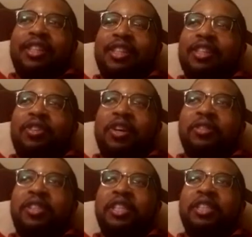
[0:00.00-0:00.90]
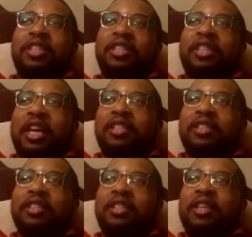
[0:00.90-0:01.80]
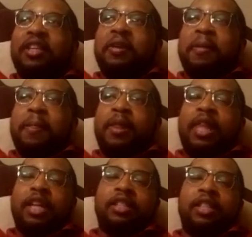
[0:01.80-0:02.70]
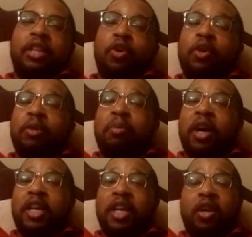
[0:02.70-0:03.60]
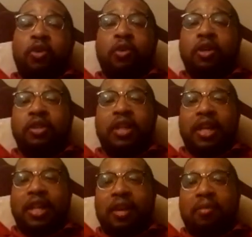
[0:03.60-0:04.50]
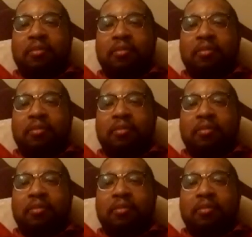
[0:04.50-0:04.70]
you don't see success. There's no one marketing who looks like them.